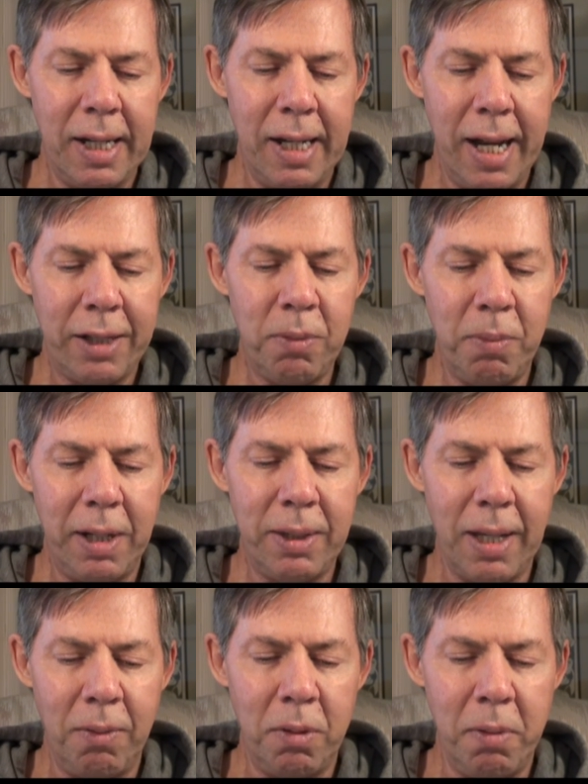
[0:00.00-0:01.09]
Next month
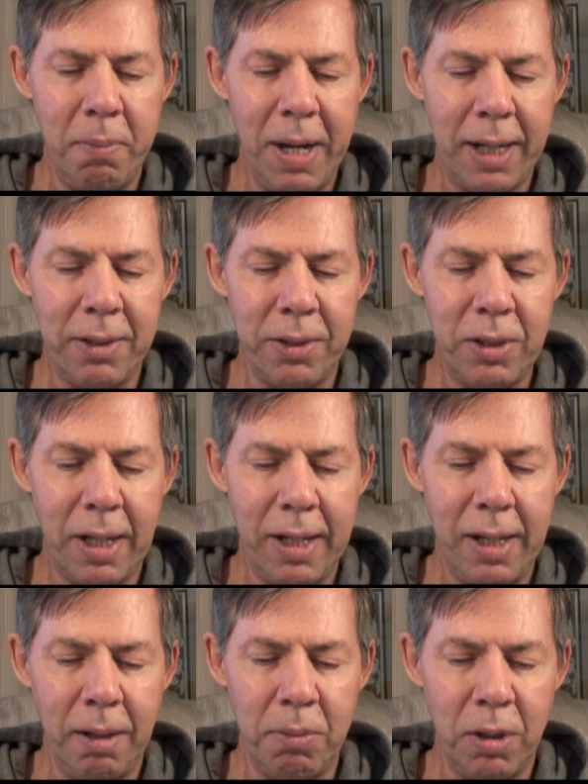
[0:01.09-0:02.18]
I will be back to
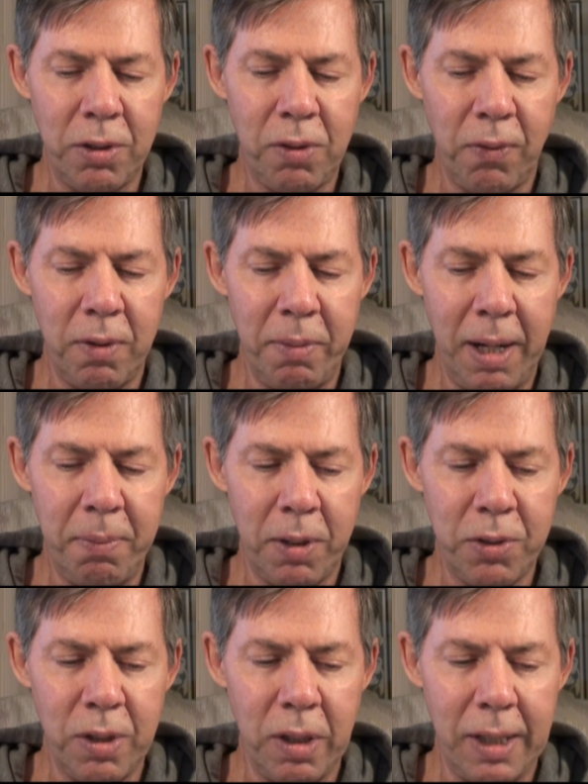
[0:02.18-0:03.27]
studying books from my
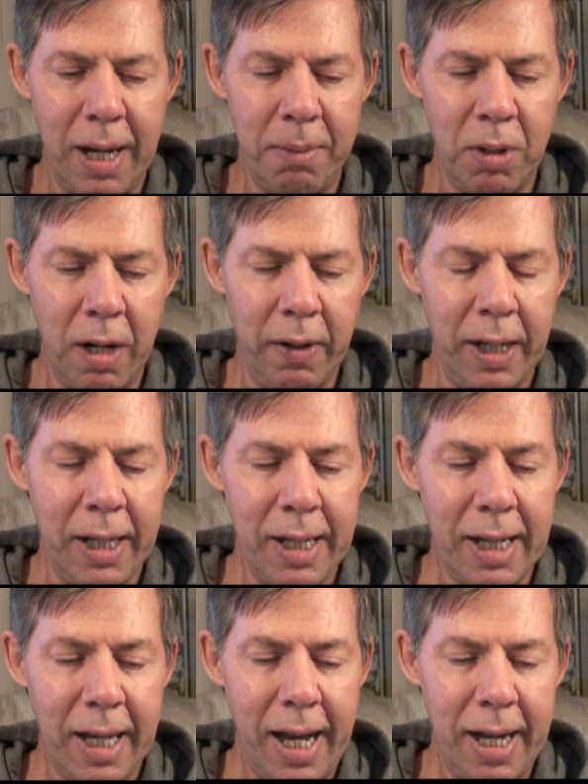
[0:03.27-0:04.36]
personal library
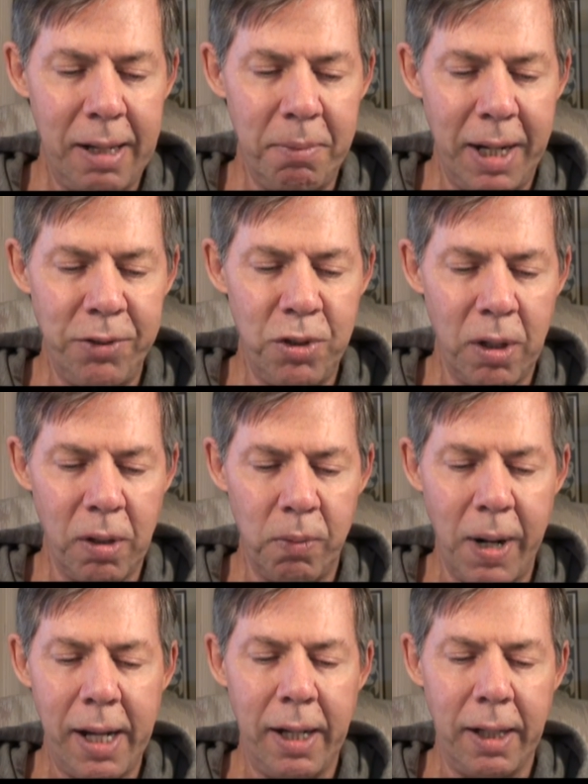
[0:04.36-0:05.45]
and my journal
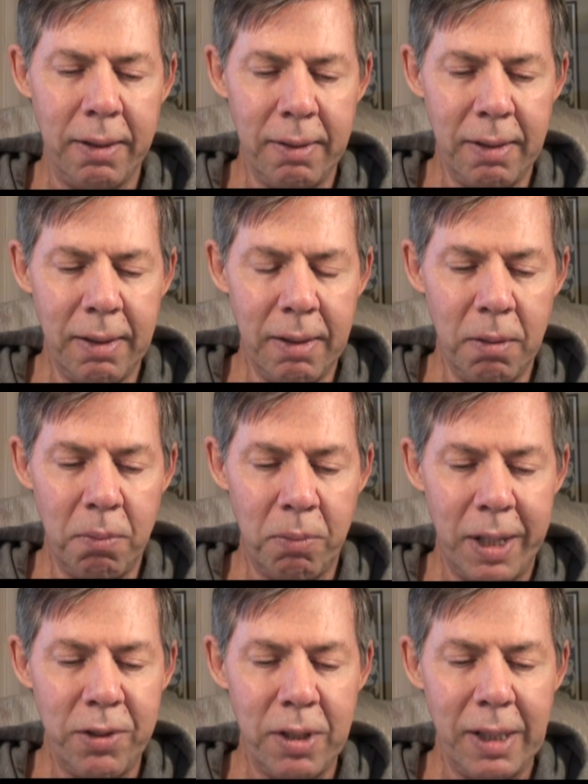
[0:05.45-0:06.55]
writing.
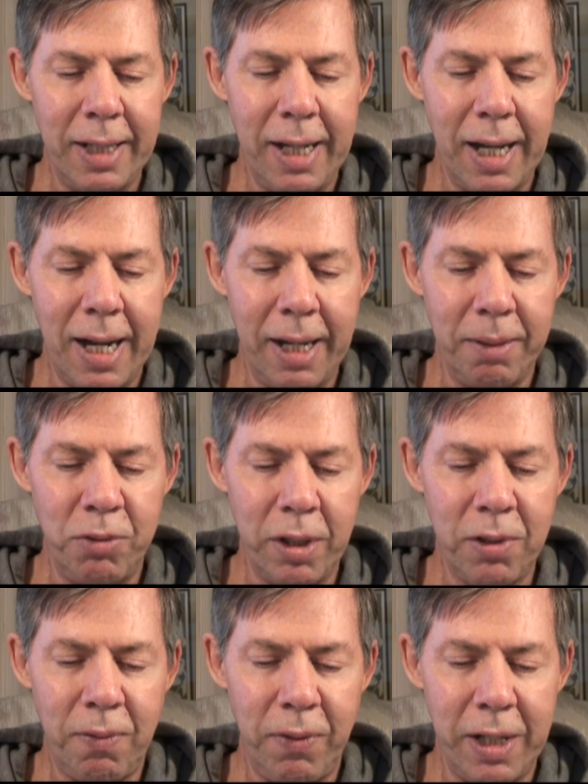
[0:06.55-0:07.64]
Presently I am
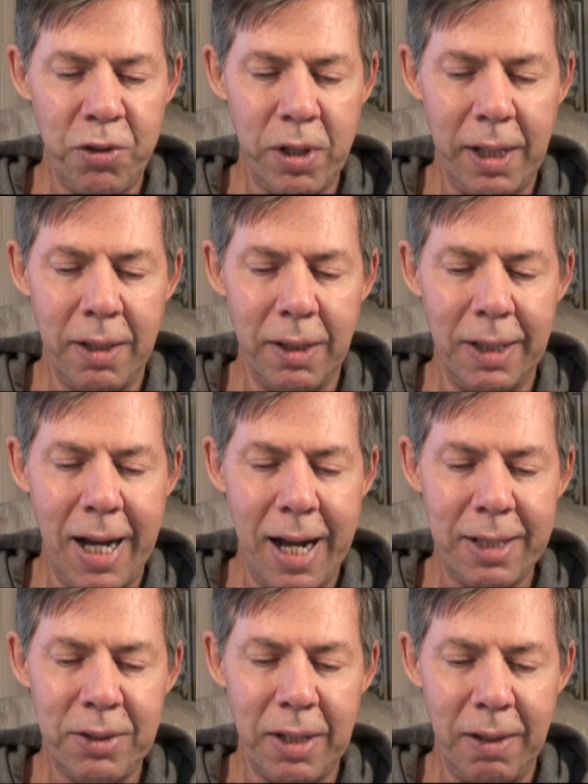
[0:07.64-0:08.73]
just finishing the
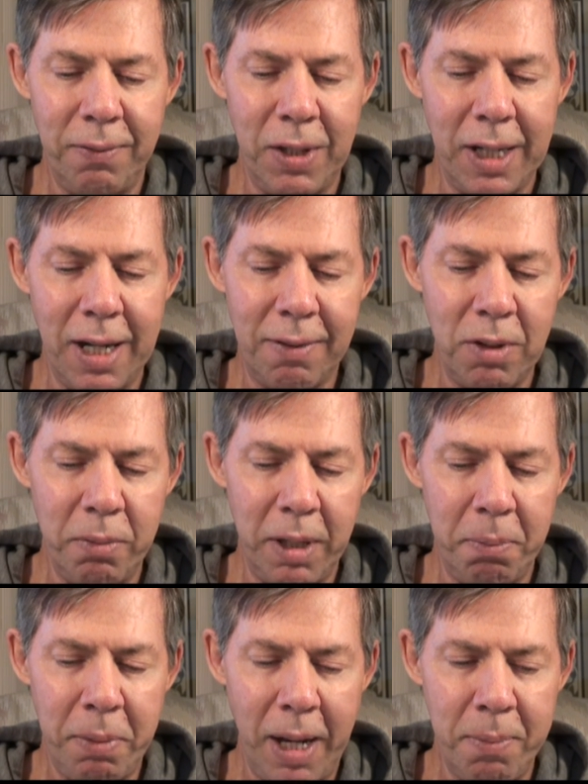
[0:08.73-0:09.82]
last of the
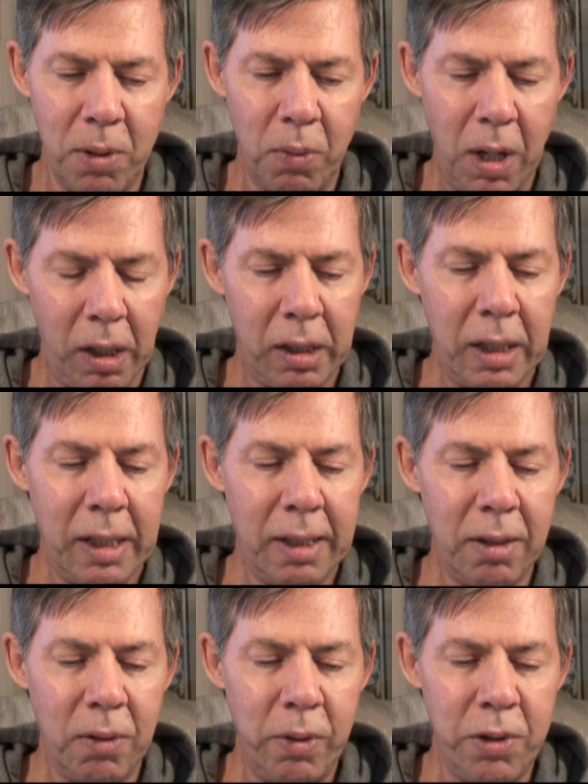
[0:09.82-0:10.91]
government paperwork,
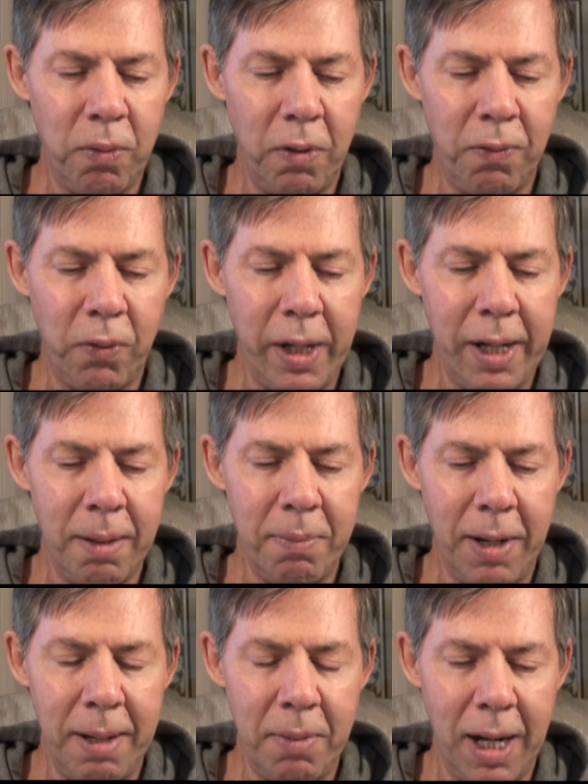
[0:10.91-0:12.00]
which will free up
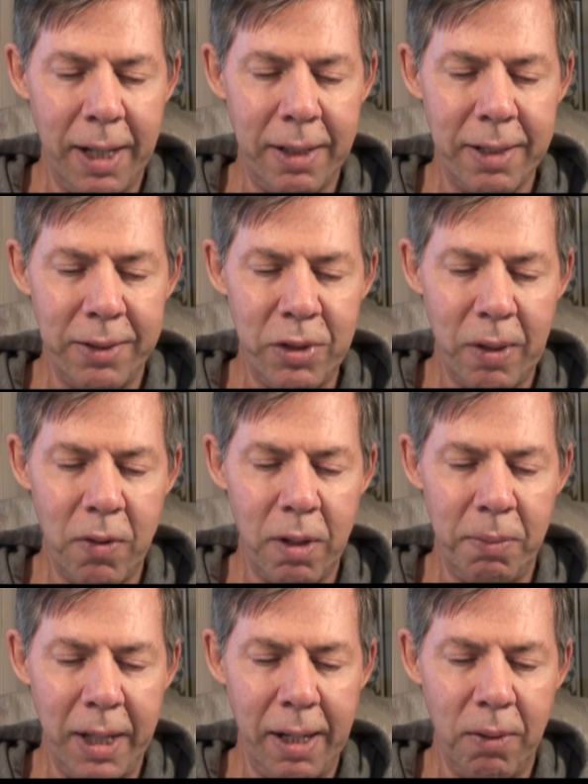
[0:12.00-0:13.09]
my mind
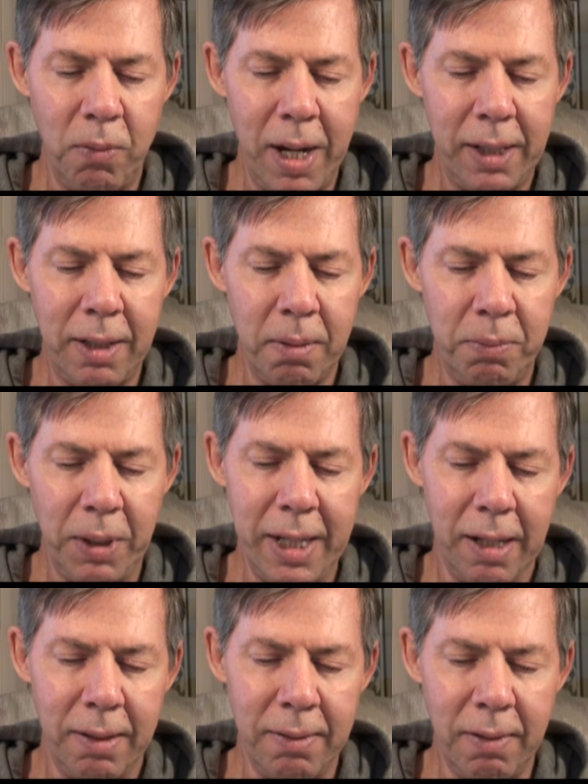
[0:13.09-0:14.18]
considerably when completed.